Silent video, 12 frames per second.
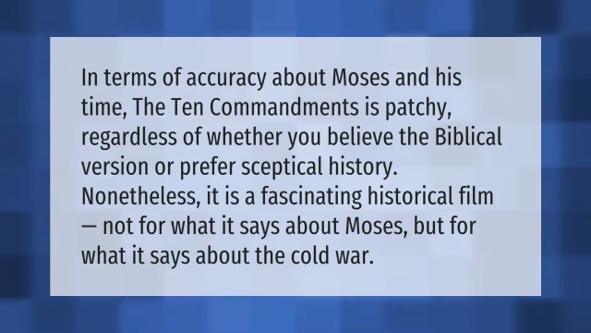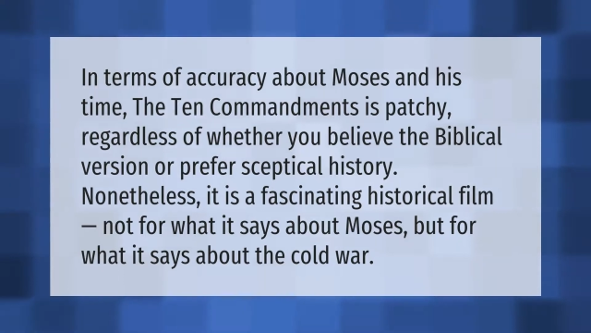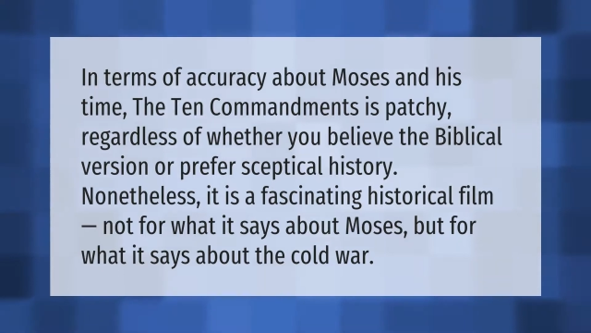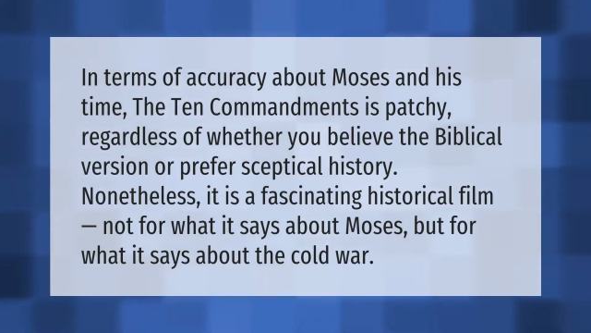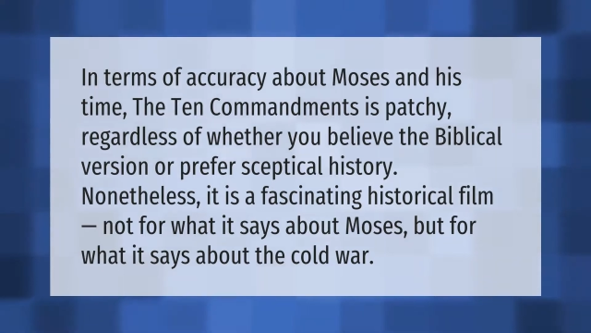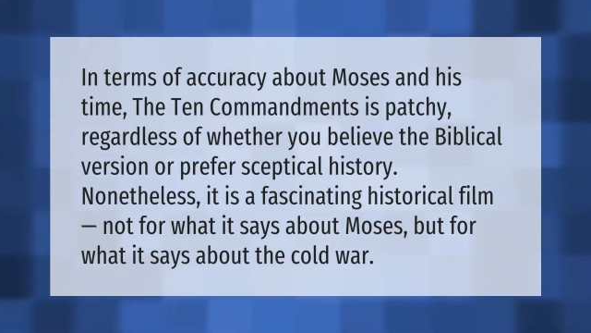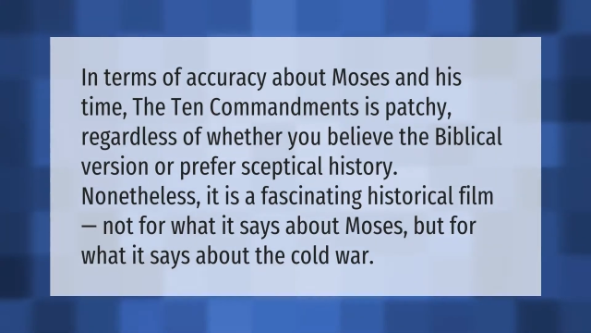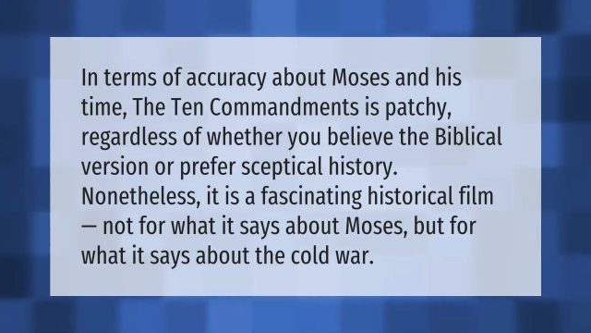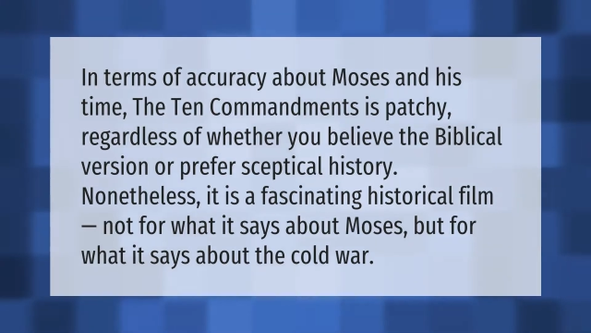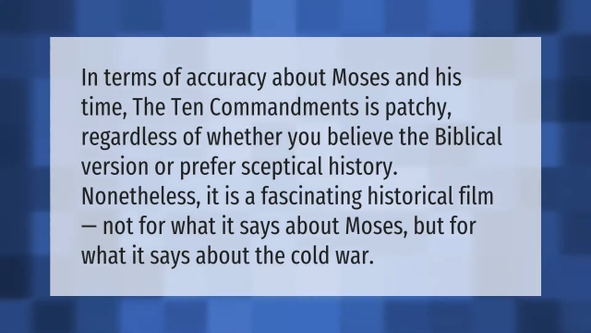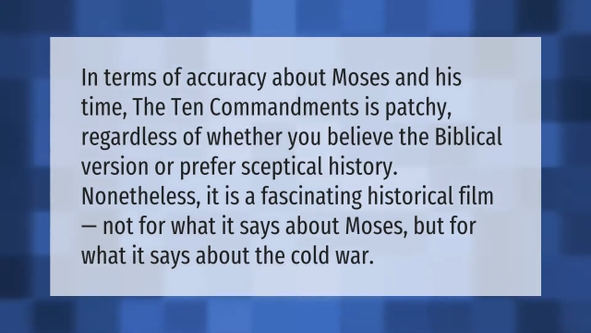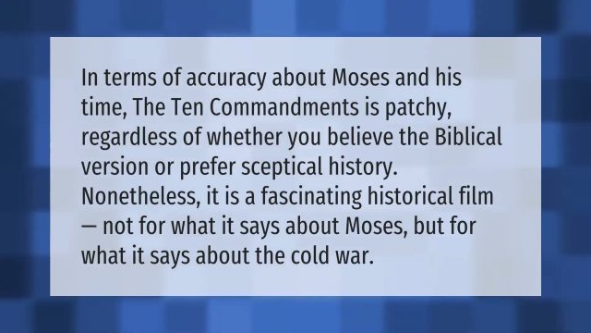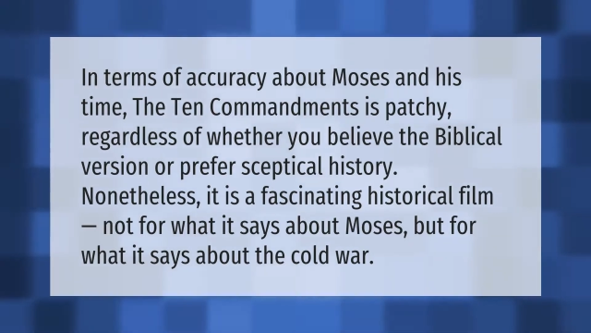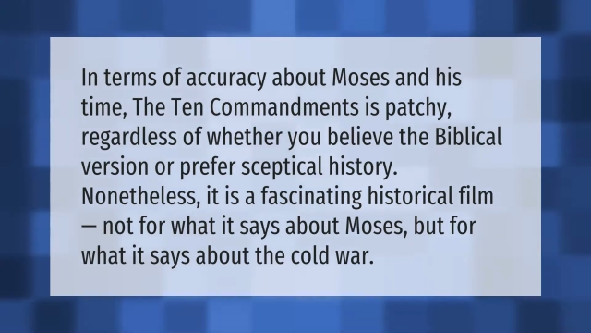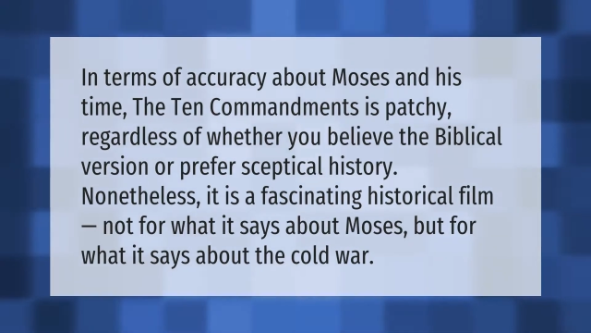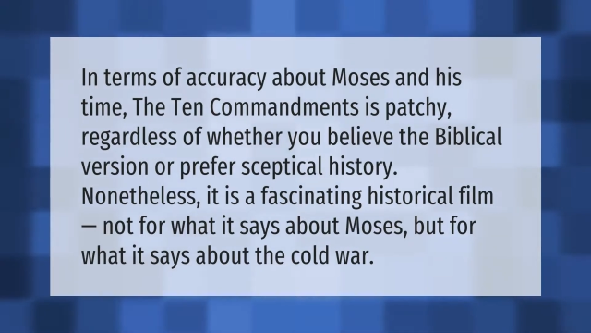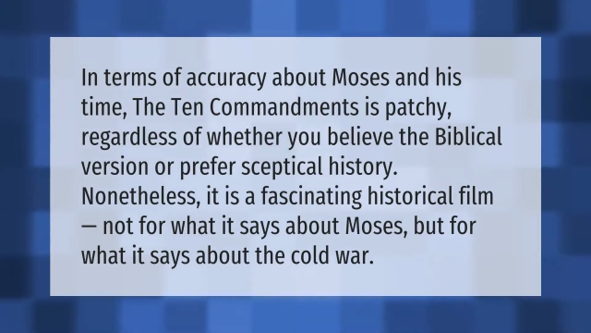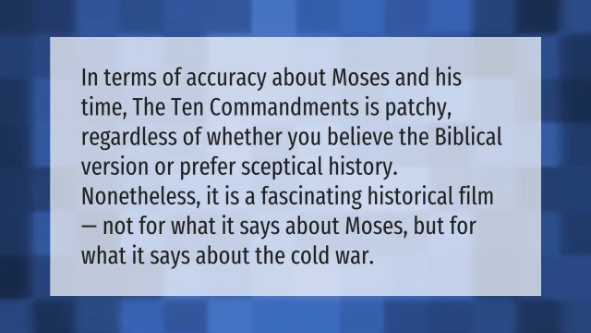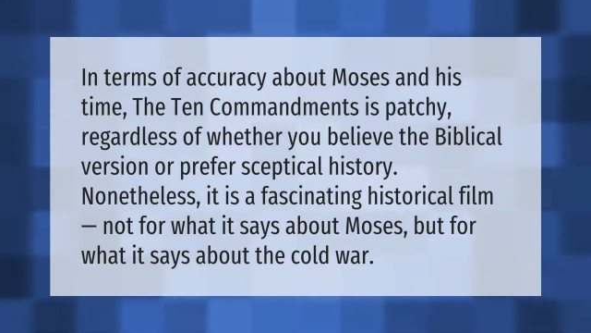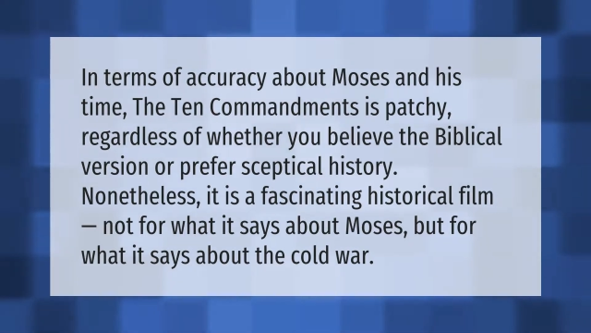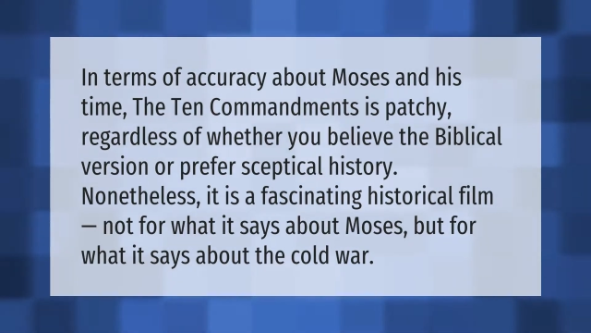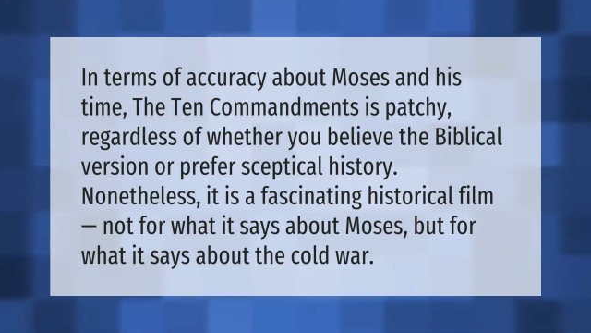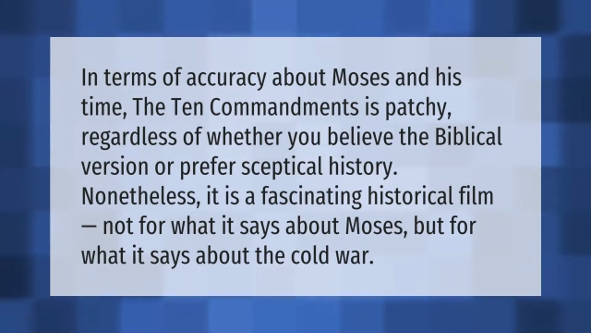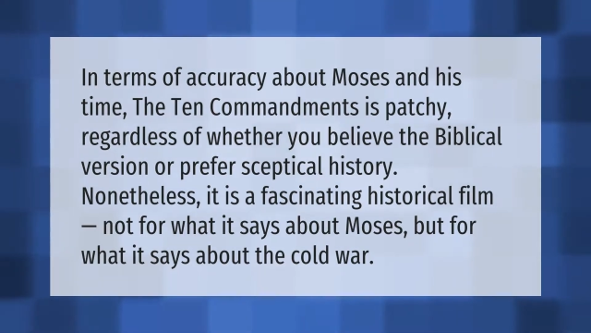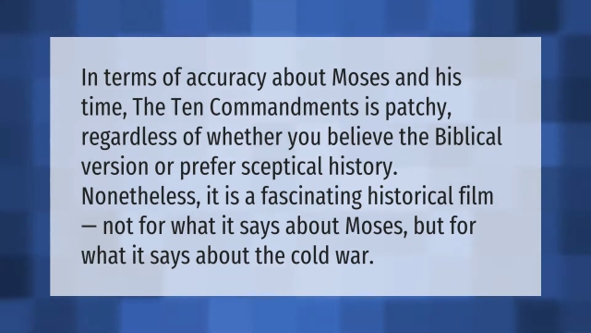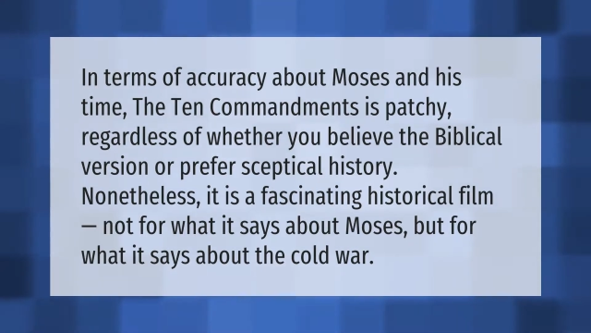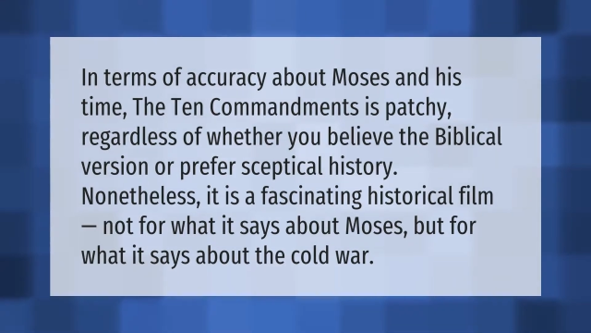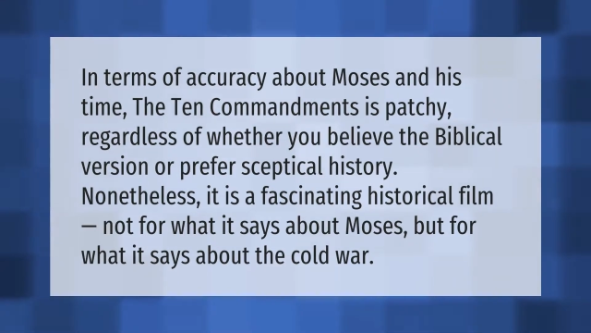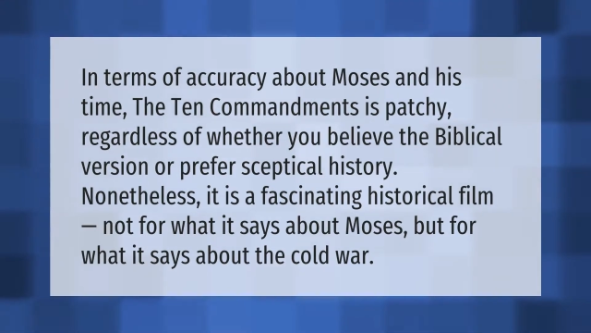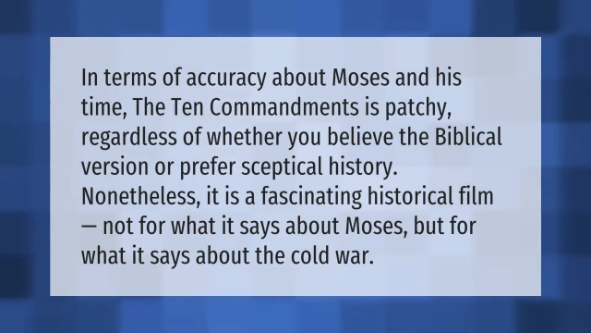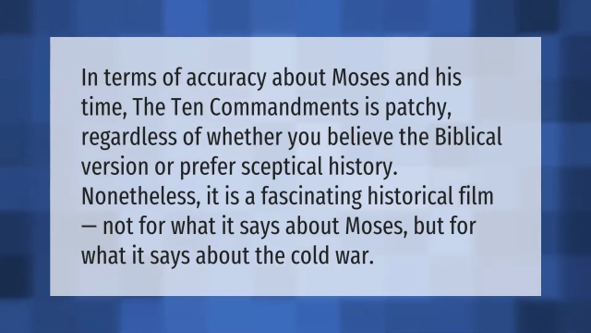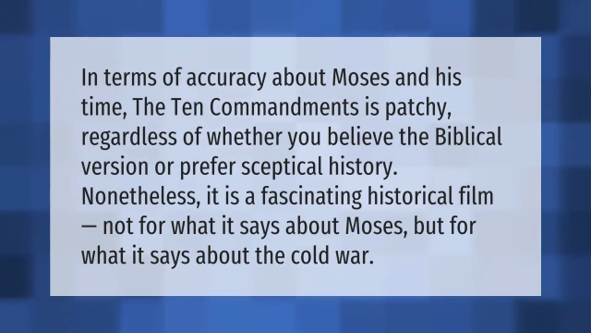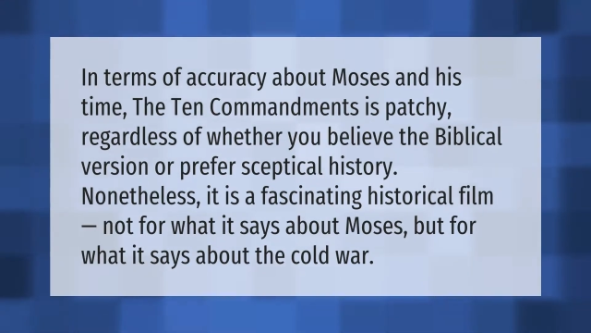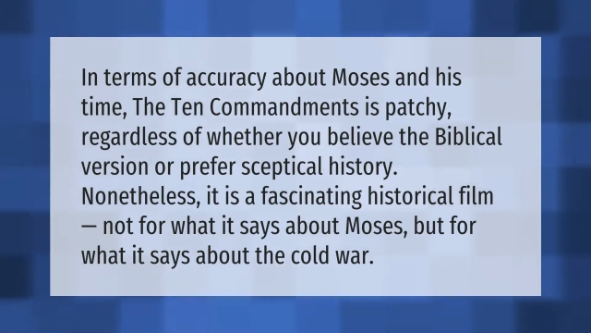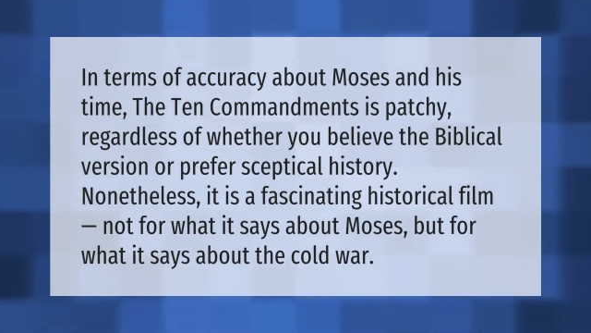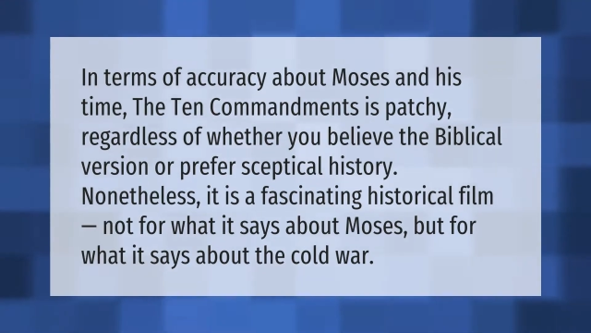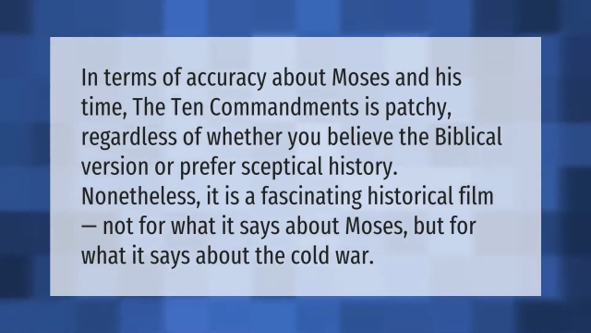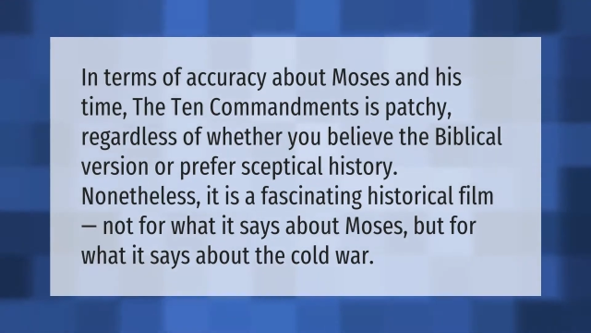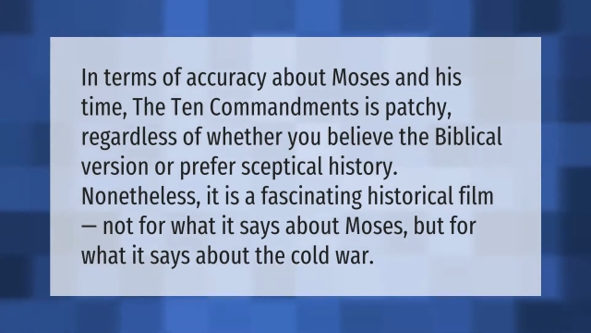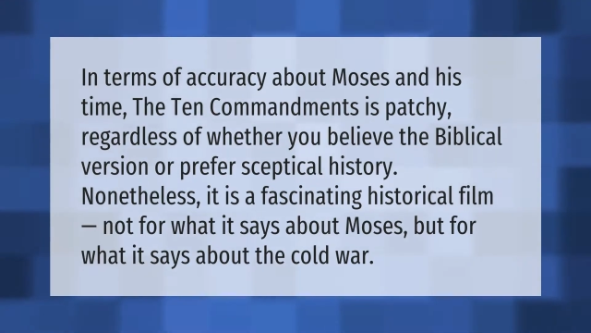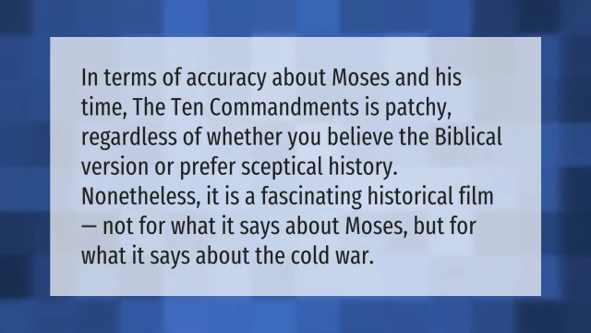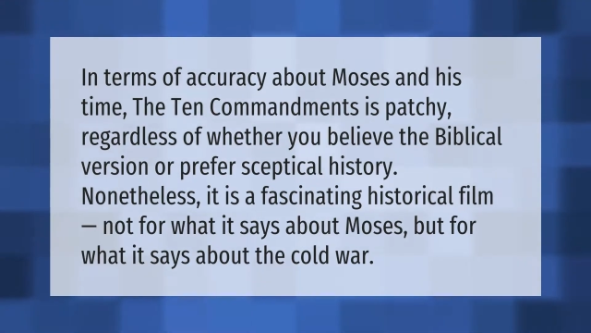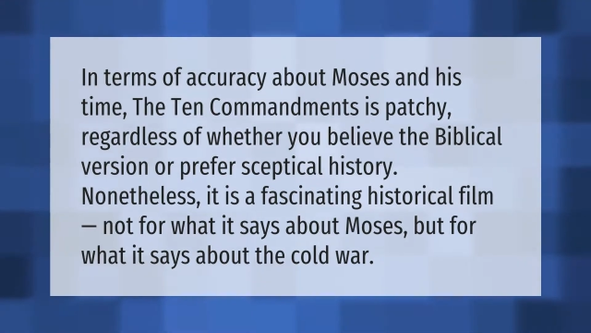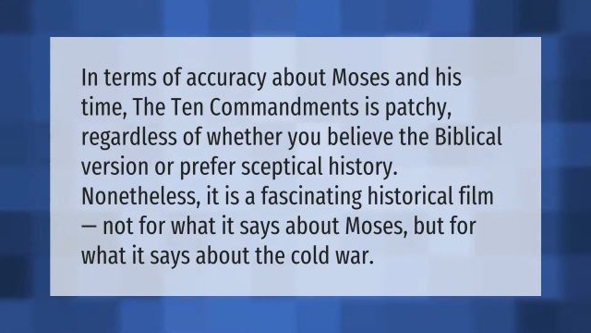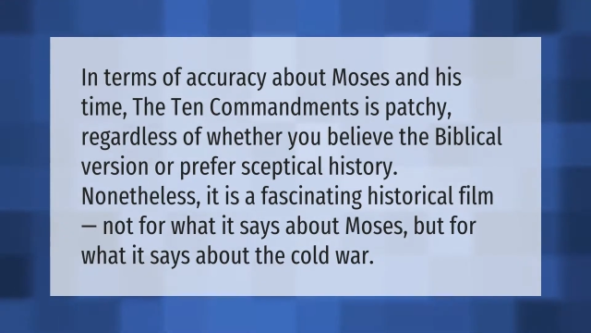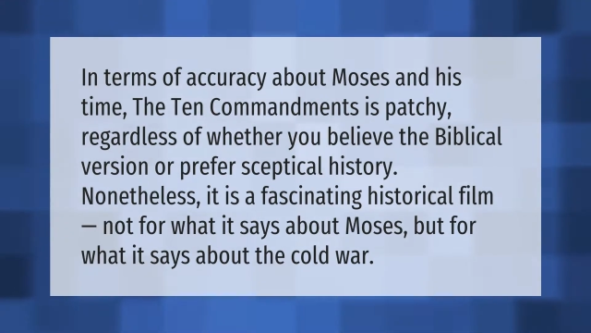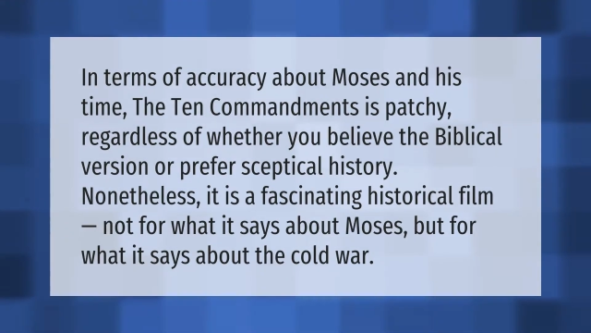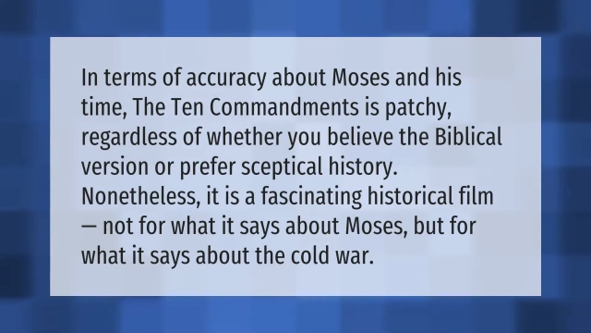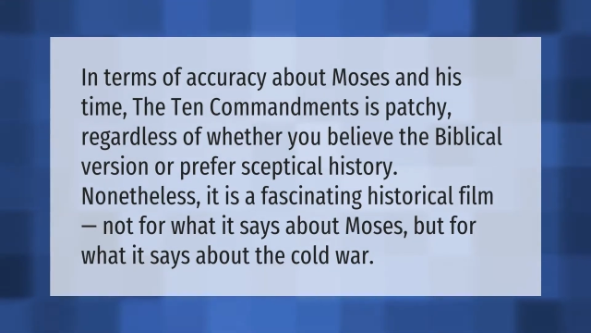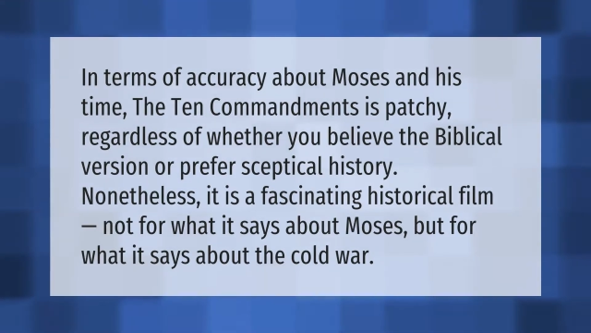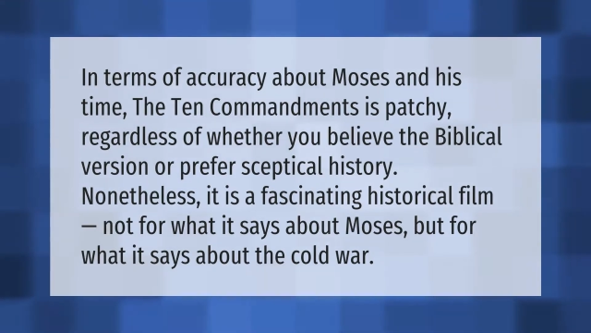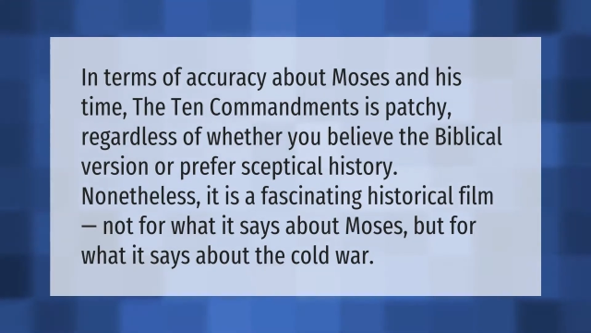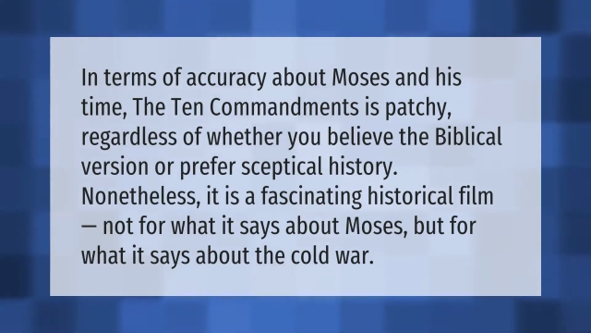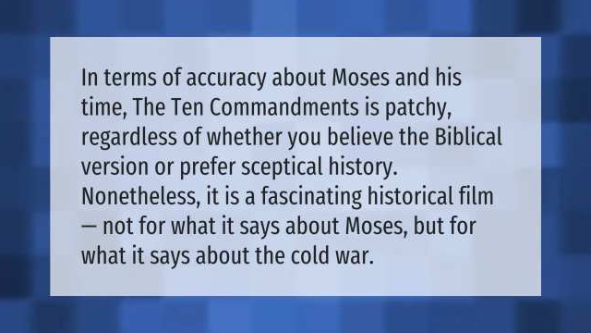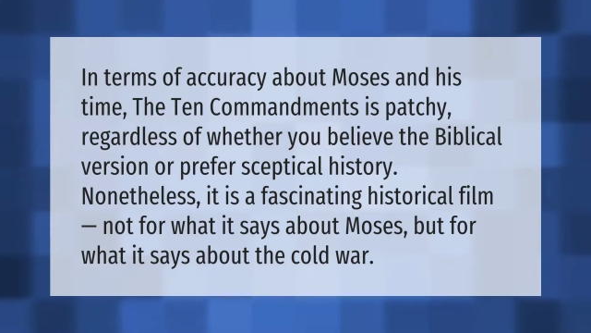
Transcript: No face is visible, so there are no lips to read.